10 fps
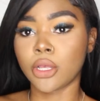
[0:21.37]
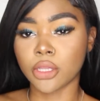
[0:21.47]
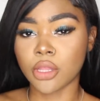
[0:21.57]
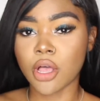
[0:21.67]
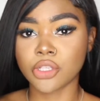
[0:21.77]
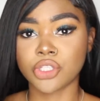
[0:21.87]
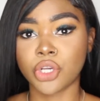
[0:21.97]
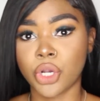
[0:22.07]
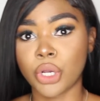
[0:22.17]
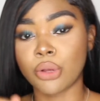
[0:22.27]
gloss
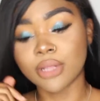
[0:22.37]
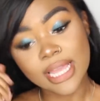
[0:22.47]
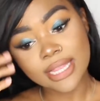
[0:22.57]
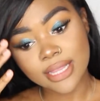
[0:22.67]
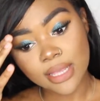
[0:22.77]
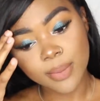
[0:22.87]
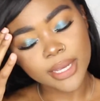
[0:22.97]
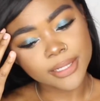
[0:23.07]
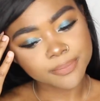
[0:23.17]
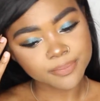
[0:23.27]
girl lately,
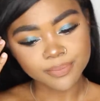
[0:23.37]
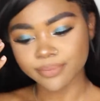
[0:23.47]
but